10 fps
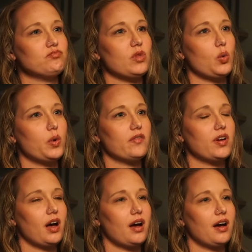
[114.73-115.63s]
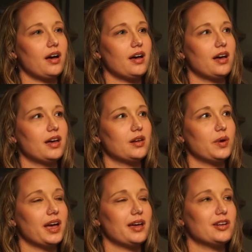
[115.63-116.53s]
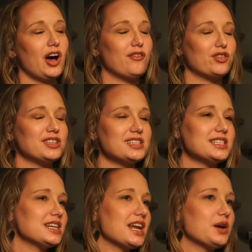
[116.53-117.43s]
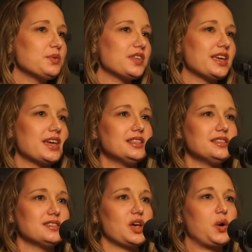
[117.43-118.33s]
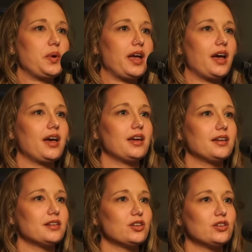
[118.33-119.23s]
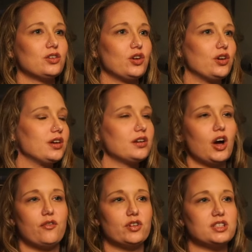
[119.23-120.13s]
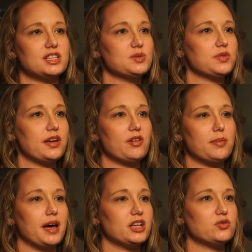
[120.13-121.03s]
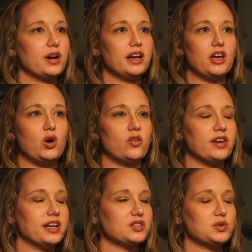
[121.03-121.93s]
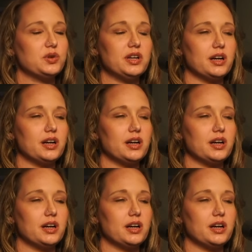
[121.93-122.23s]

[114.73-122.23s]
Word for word: we've got we had conferences today with the kids, so we had good conferences with everybody's ready to go to the next school year.